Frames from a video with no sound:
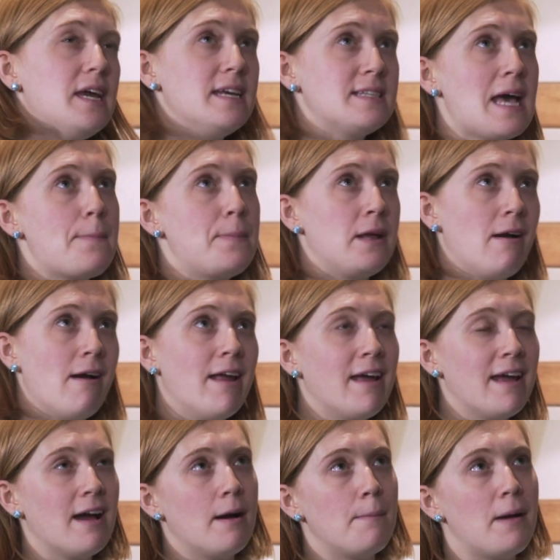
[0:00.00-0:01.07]
it is happening,
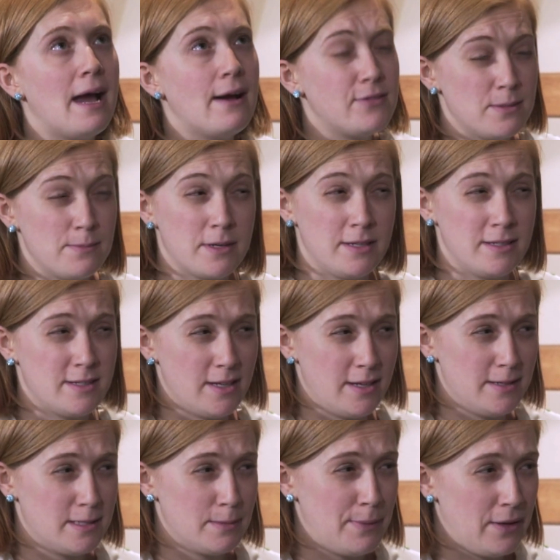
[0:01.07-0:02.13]
and I have some
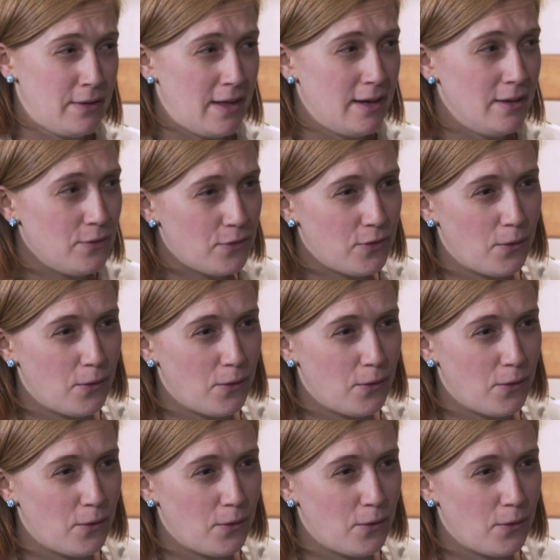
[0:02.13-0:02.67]
concerns about that.